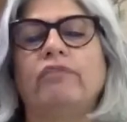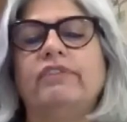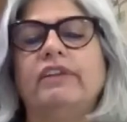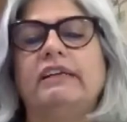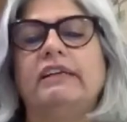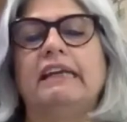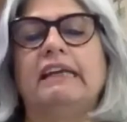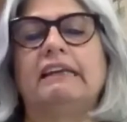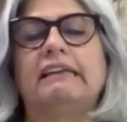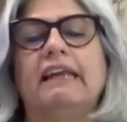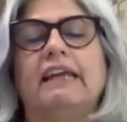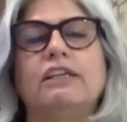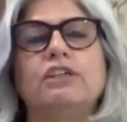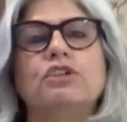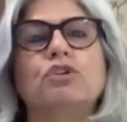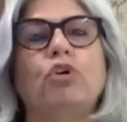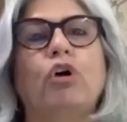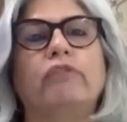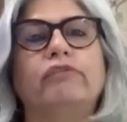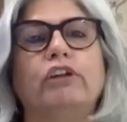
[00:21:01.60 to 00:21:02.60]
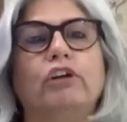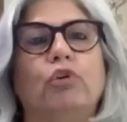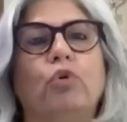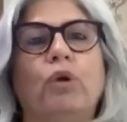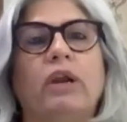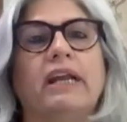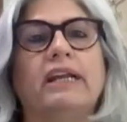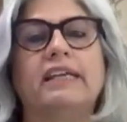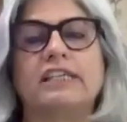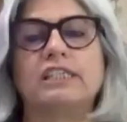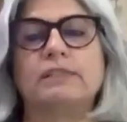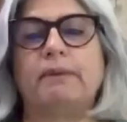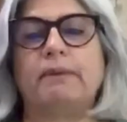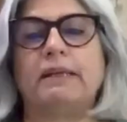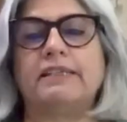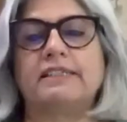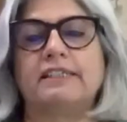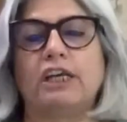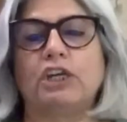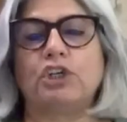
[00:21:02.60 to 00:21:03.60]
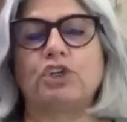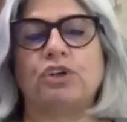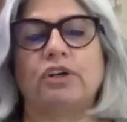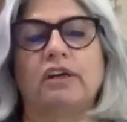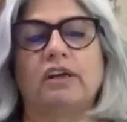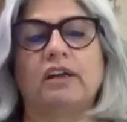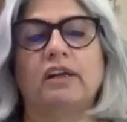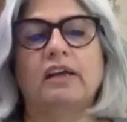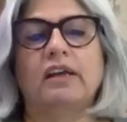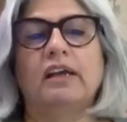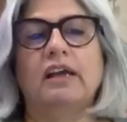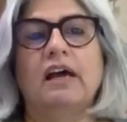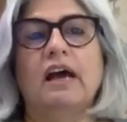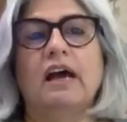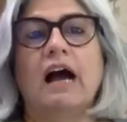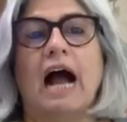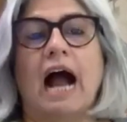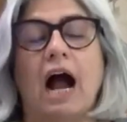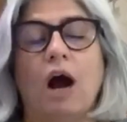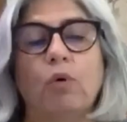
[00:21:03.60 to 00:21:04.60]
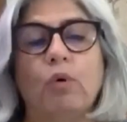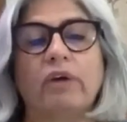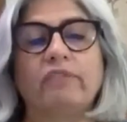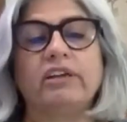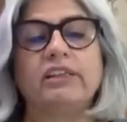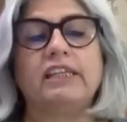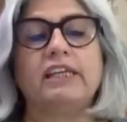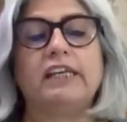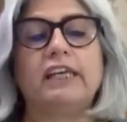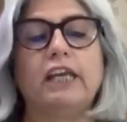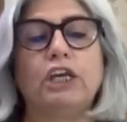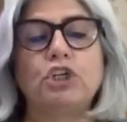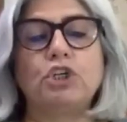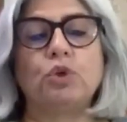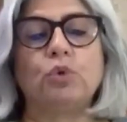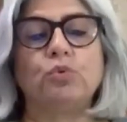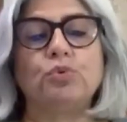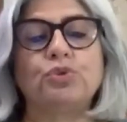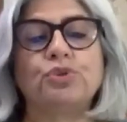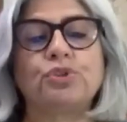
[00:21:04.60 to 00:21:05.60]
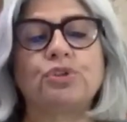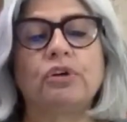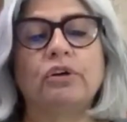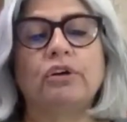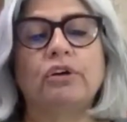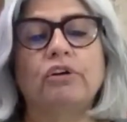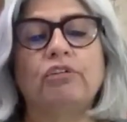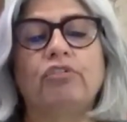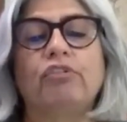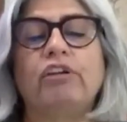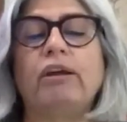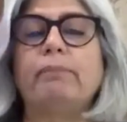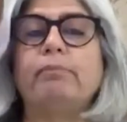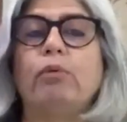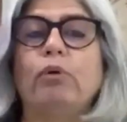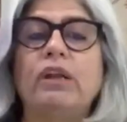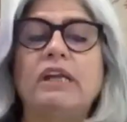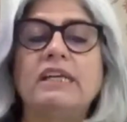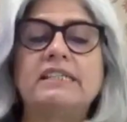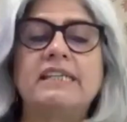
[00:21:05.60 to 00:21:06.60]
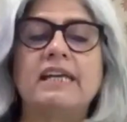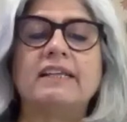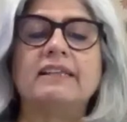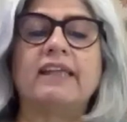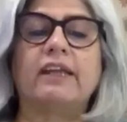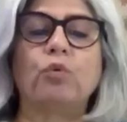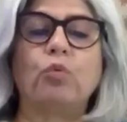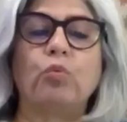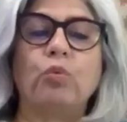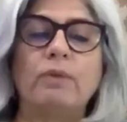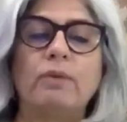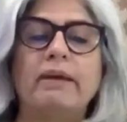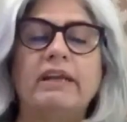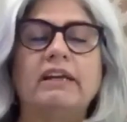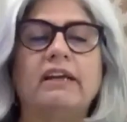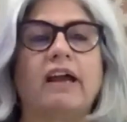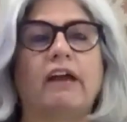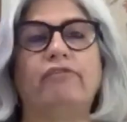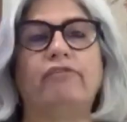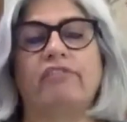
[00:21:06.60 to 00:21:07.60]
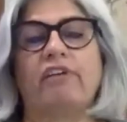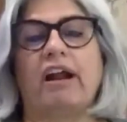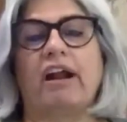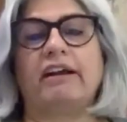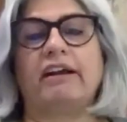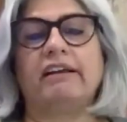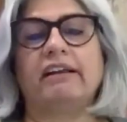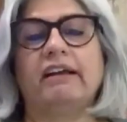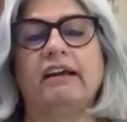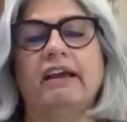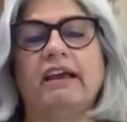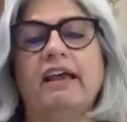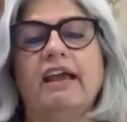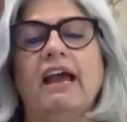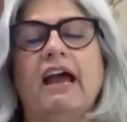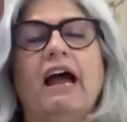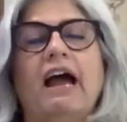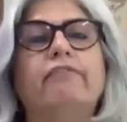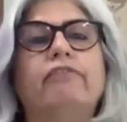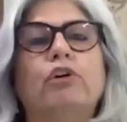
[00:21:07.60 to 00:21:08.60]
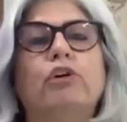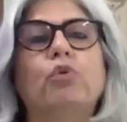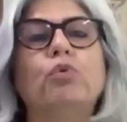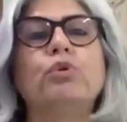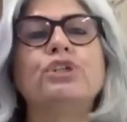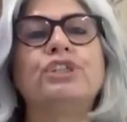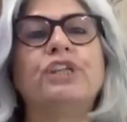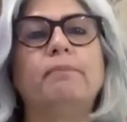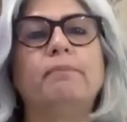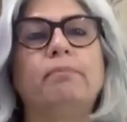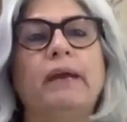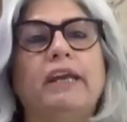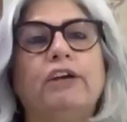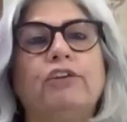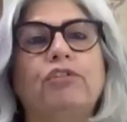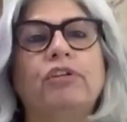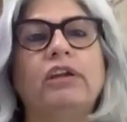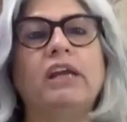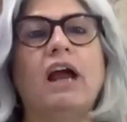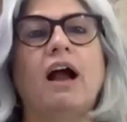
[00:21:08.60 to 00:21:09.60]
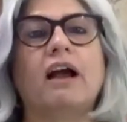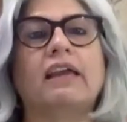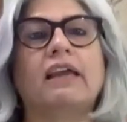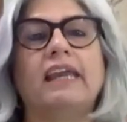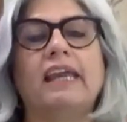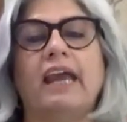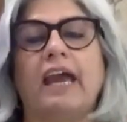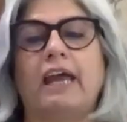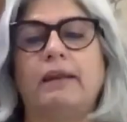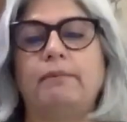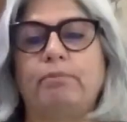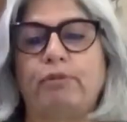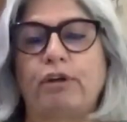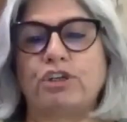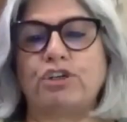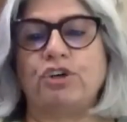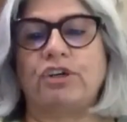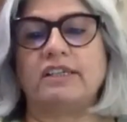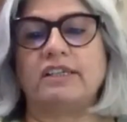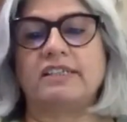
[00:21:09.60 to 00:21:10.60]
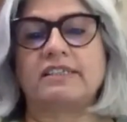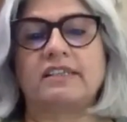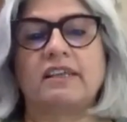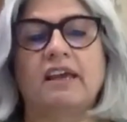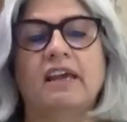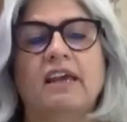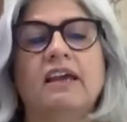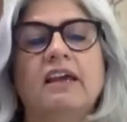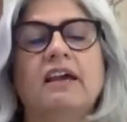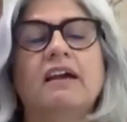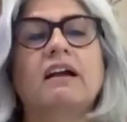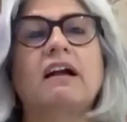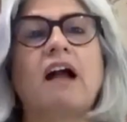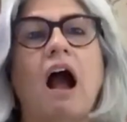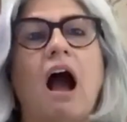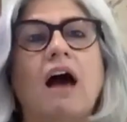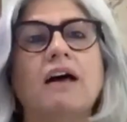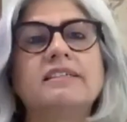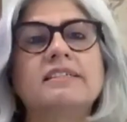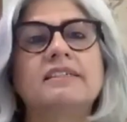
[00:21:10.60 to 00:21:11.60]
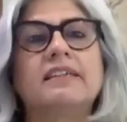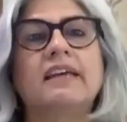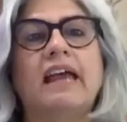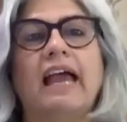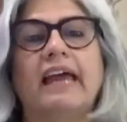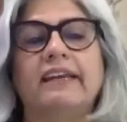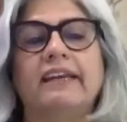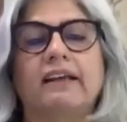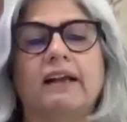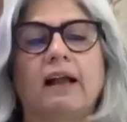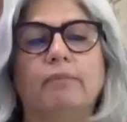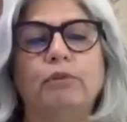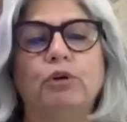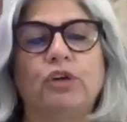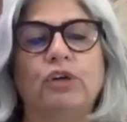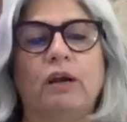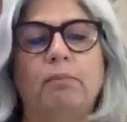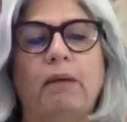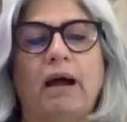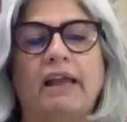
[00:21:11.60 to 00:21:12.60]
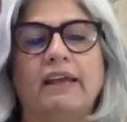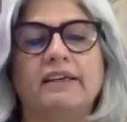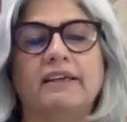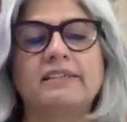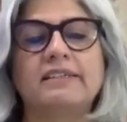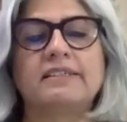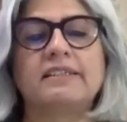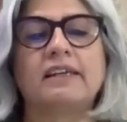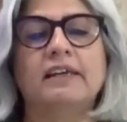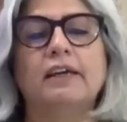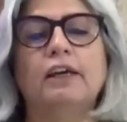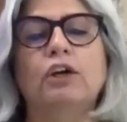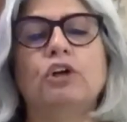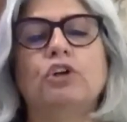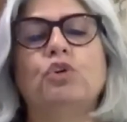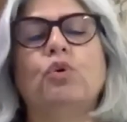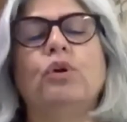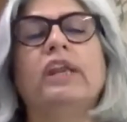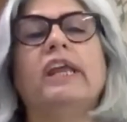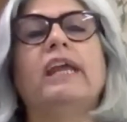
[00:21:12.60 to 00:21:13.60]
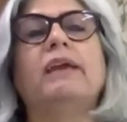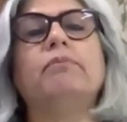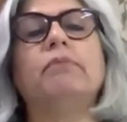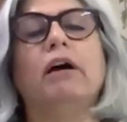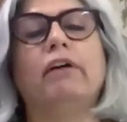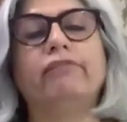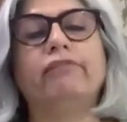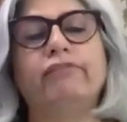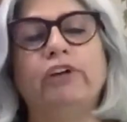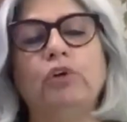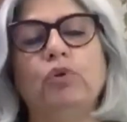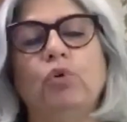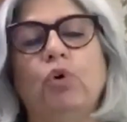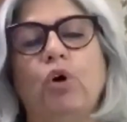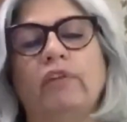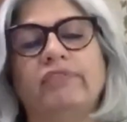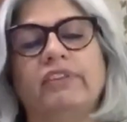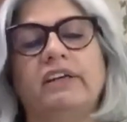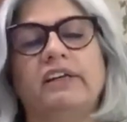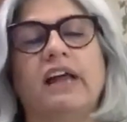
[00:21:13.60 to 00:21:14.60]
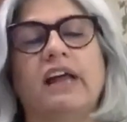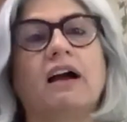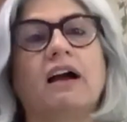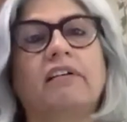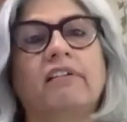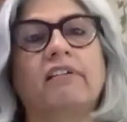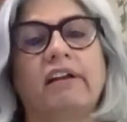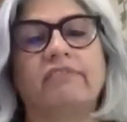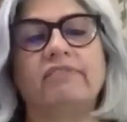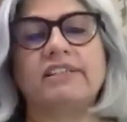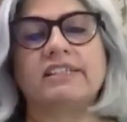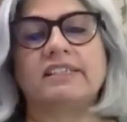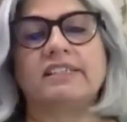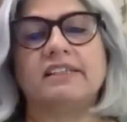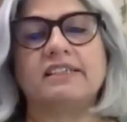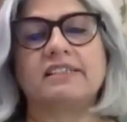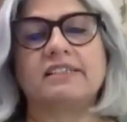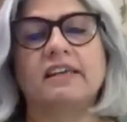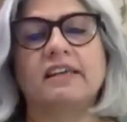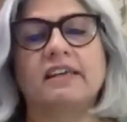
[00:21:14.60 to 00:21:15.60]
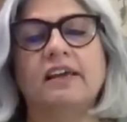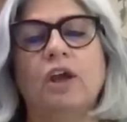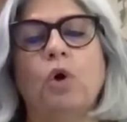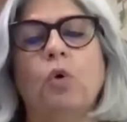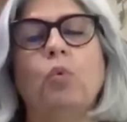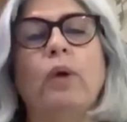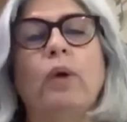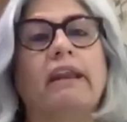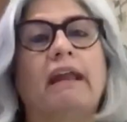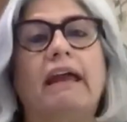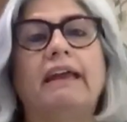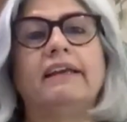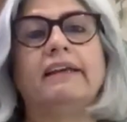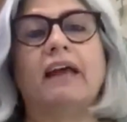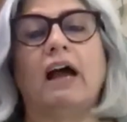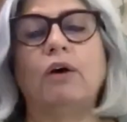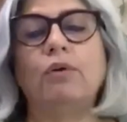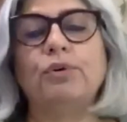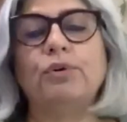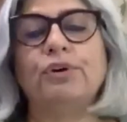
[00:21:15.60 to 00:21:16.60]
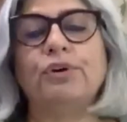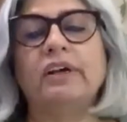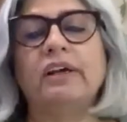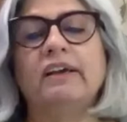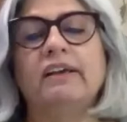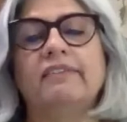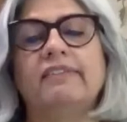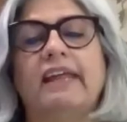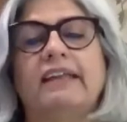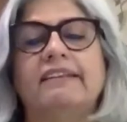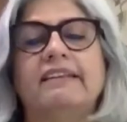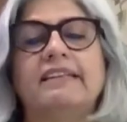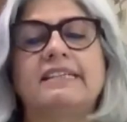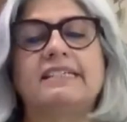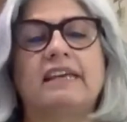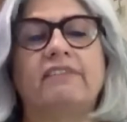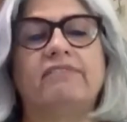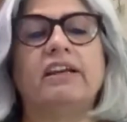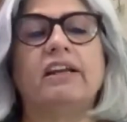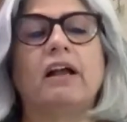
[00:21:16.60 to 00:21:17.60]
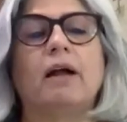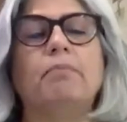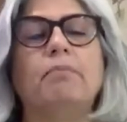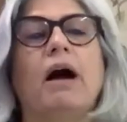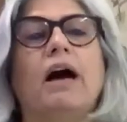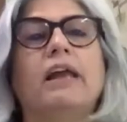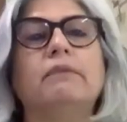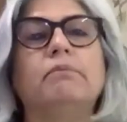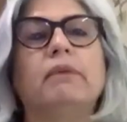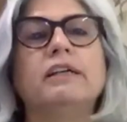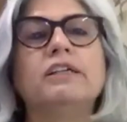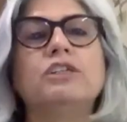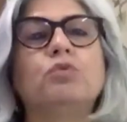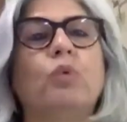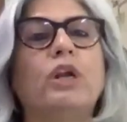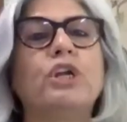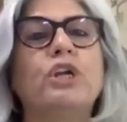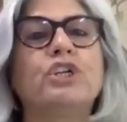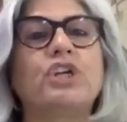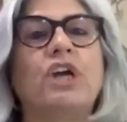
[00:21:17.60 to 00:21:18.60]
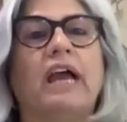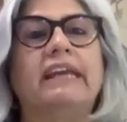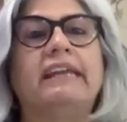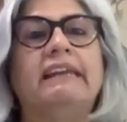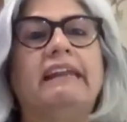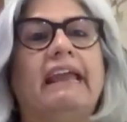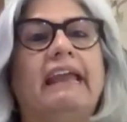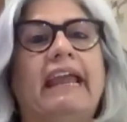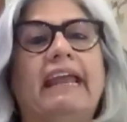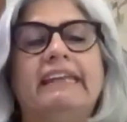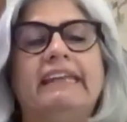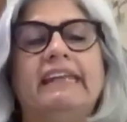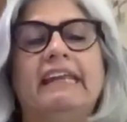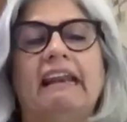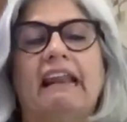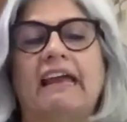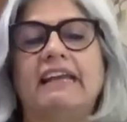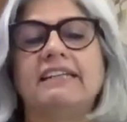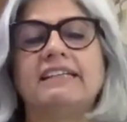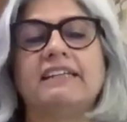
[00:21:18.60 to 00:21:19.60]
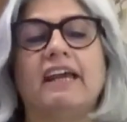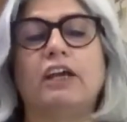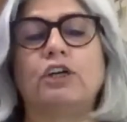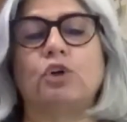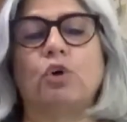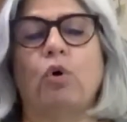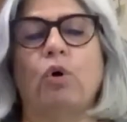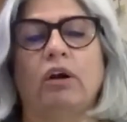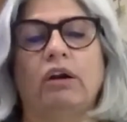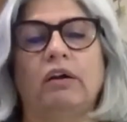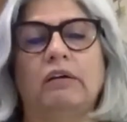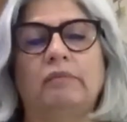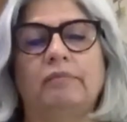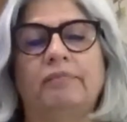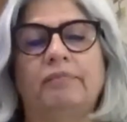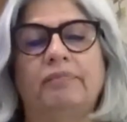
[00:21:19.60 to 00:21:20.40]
of the dictates of the ruling dispensation. However, the issues policing that women confront have roots in patriarchy and prejudice, caste and communal bias, to name a few of the dark crevices where I doubt that the 7 commandments will shine any light at all.